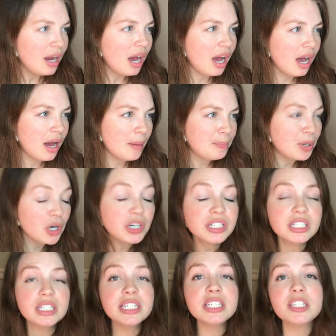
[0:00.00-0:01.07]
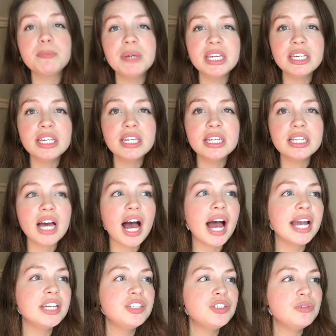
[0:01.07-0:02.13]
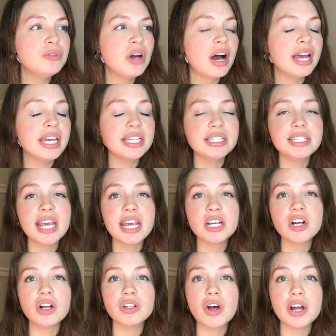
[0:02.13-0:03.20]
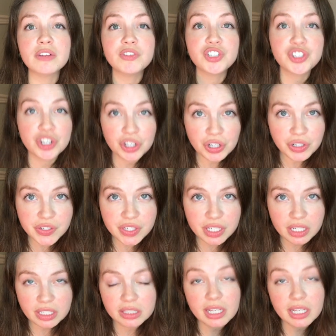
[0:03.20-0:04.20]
Uh, personally speaking, I do not intake a lot of sugars.